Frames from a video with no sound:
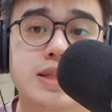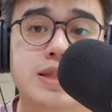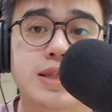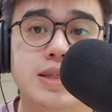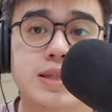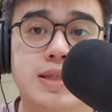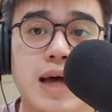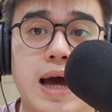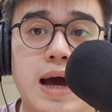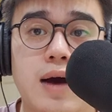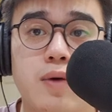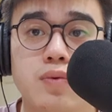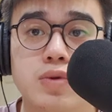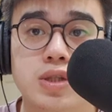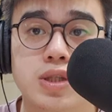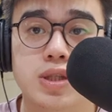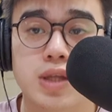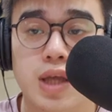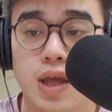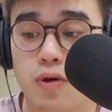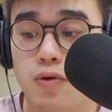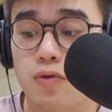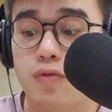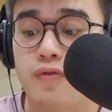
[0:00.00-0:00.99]
is our
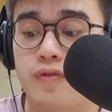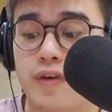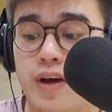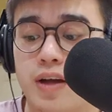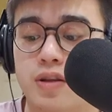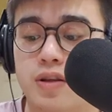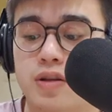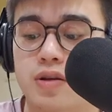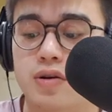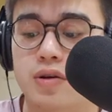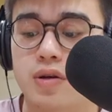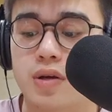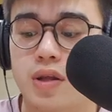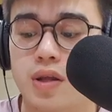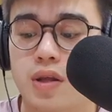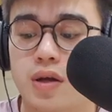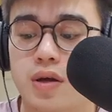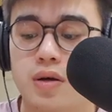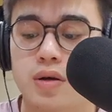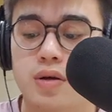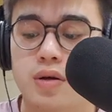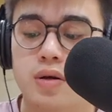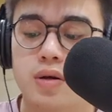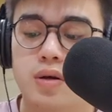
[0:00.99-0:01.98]
scale factor
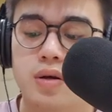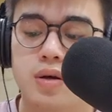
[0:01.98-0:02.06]
here.